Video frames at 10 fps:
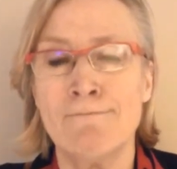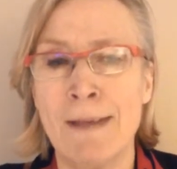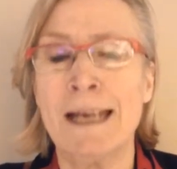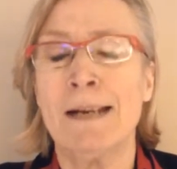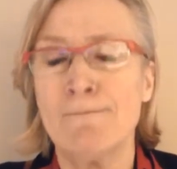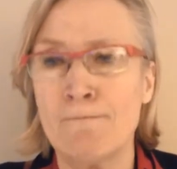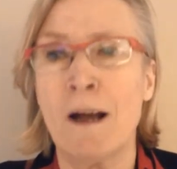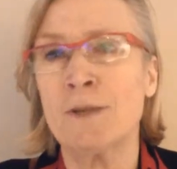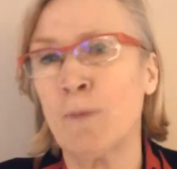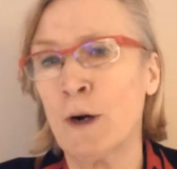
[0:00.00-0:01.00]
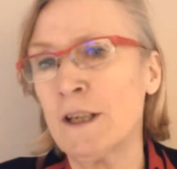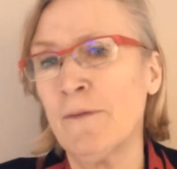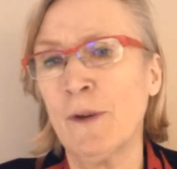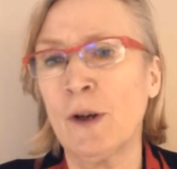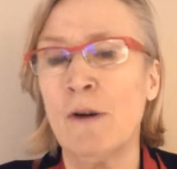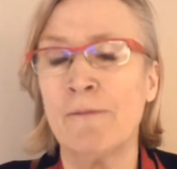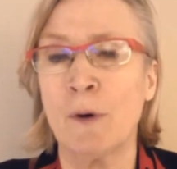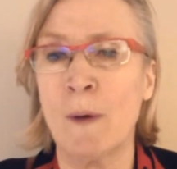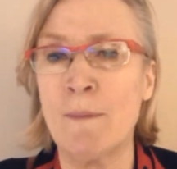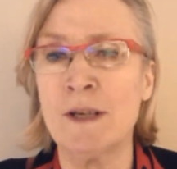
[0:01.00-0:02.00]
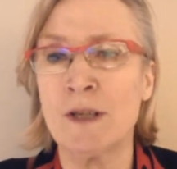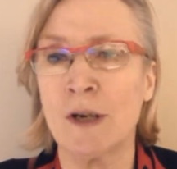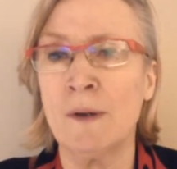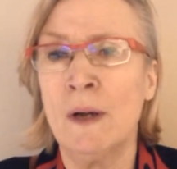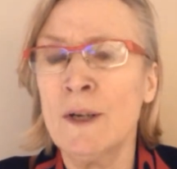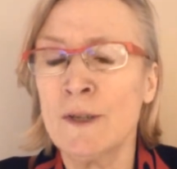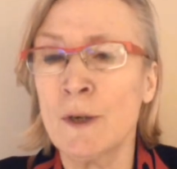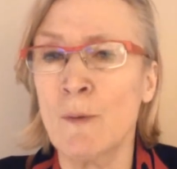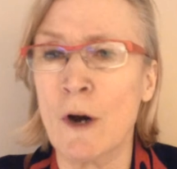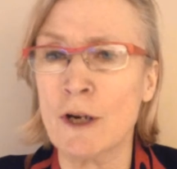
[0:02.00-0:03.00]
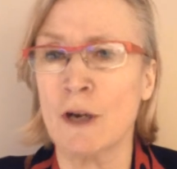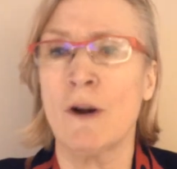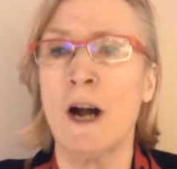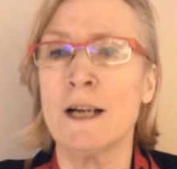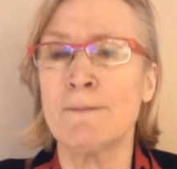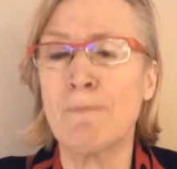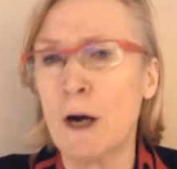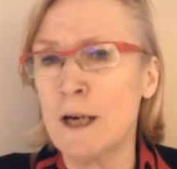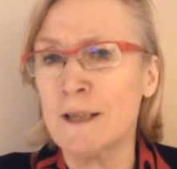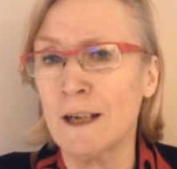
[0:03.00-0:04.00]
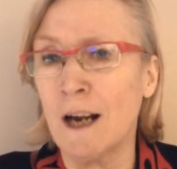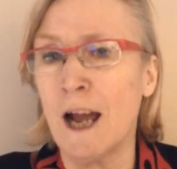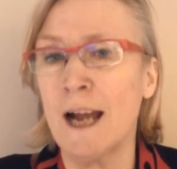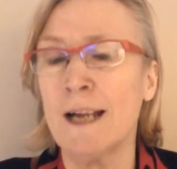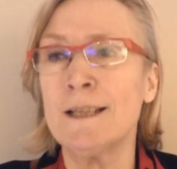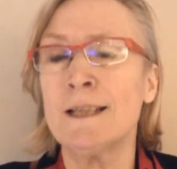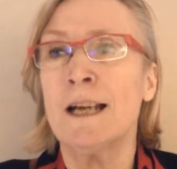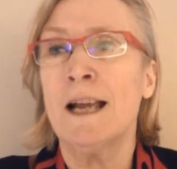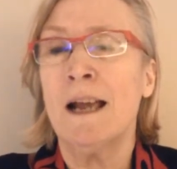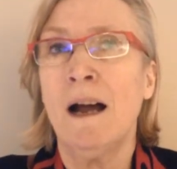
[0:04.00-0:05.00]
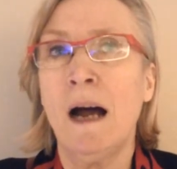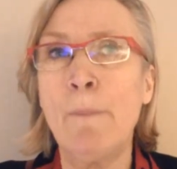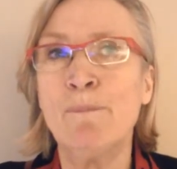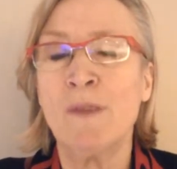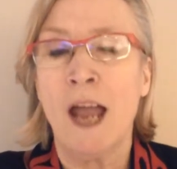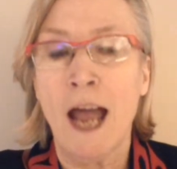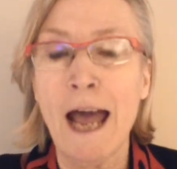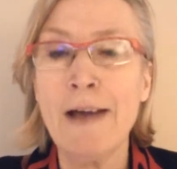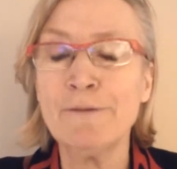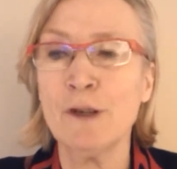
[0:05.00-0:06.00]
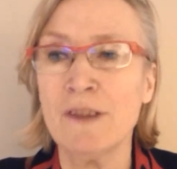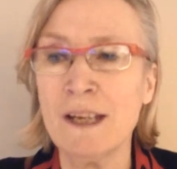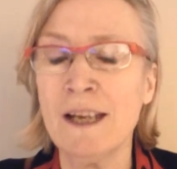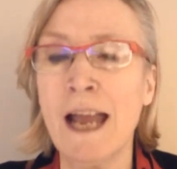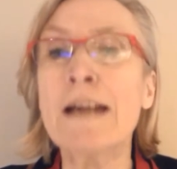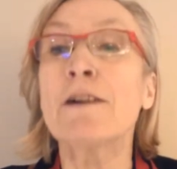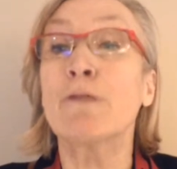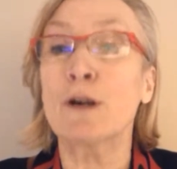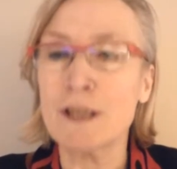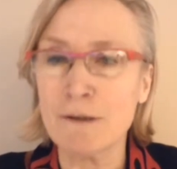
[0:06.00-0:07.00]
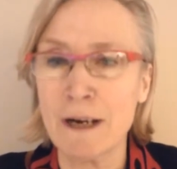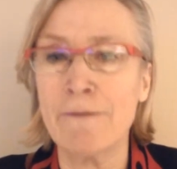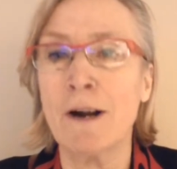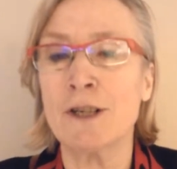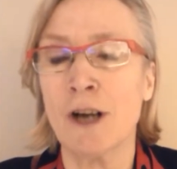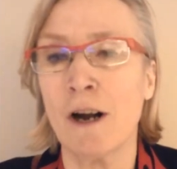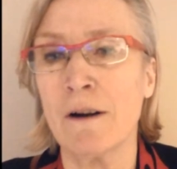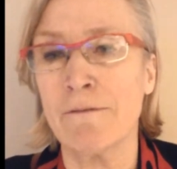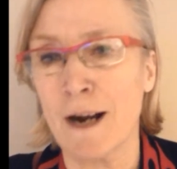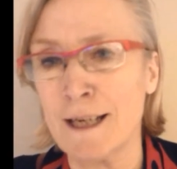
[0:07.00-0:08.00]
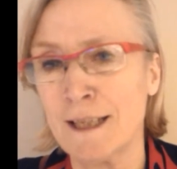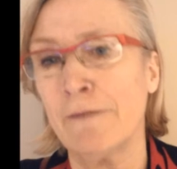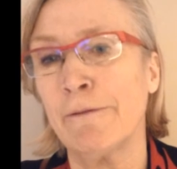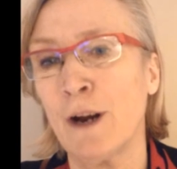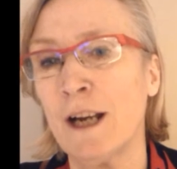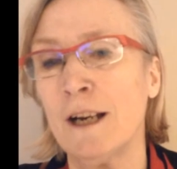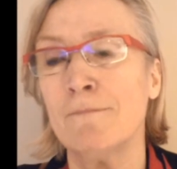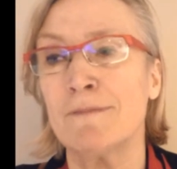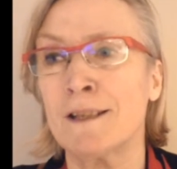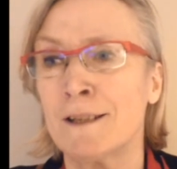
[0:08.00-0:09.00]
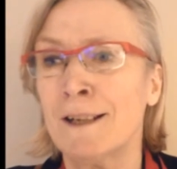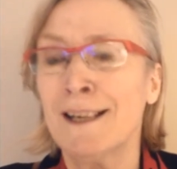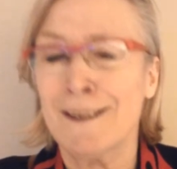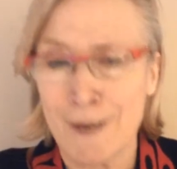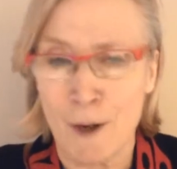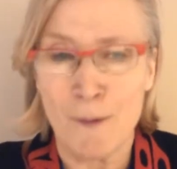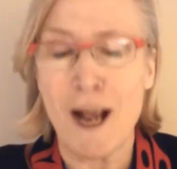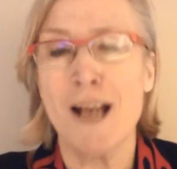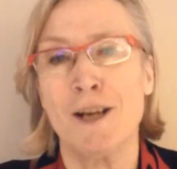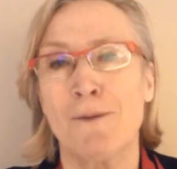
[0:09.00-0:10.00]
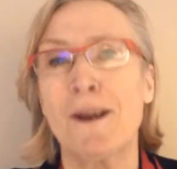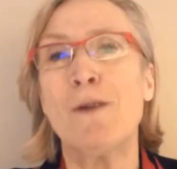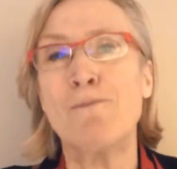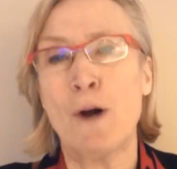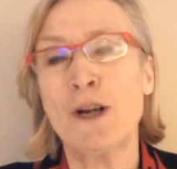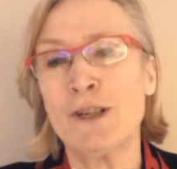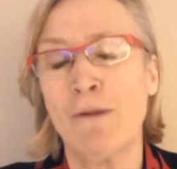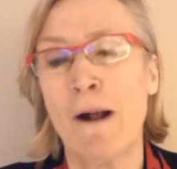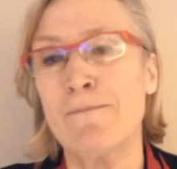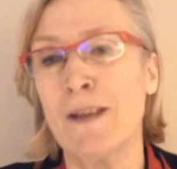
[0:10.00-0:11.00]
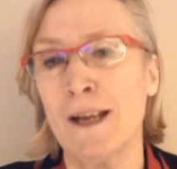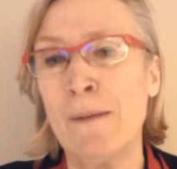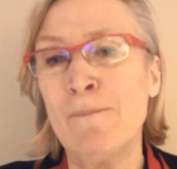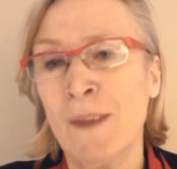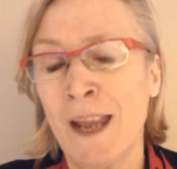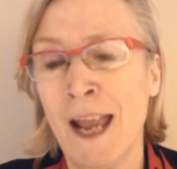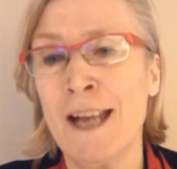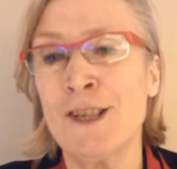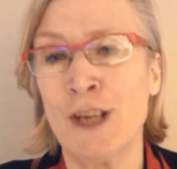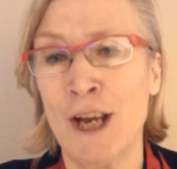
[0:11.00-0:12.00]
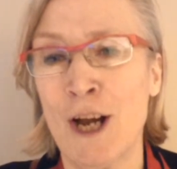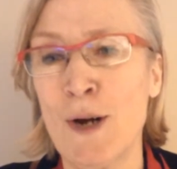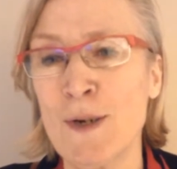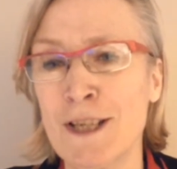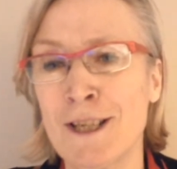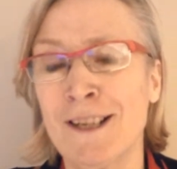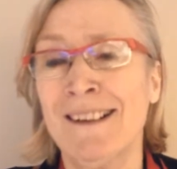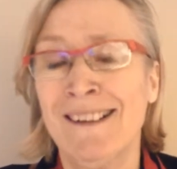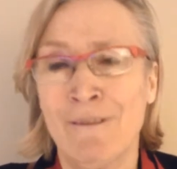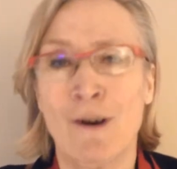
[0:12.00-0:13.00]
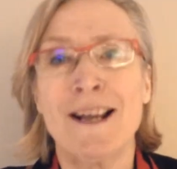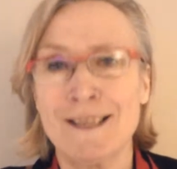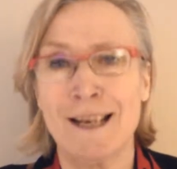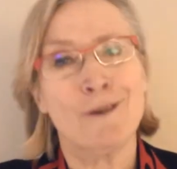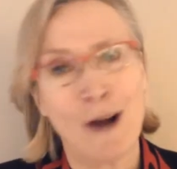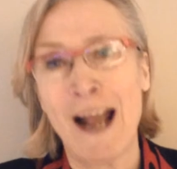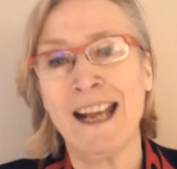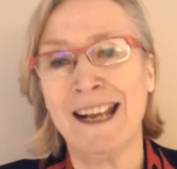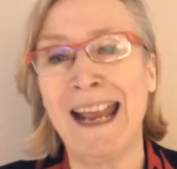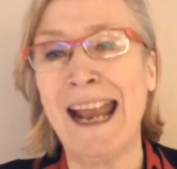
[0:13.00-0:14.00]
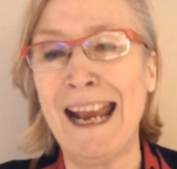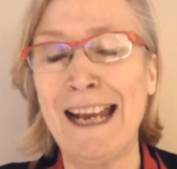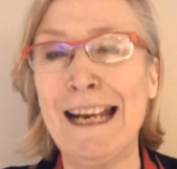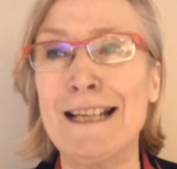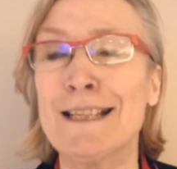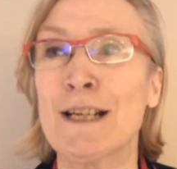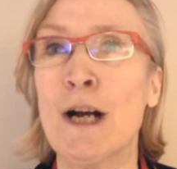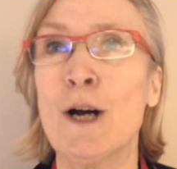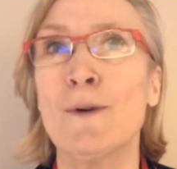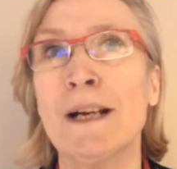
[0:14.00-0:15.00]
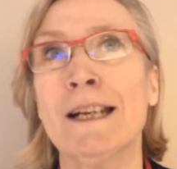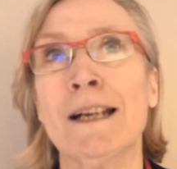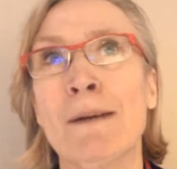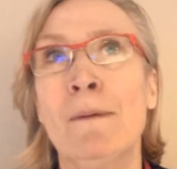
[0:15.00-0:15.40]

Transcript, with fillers: made it much more difficult for women to work across partisan lines. After the anniversary of our Charter of Rights and Freedoms, there was a real push from the NGOs for us to try again, and so in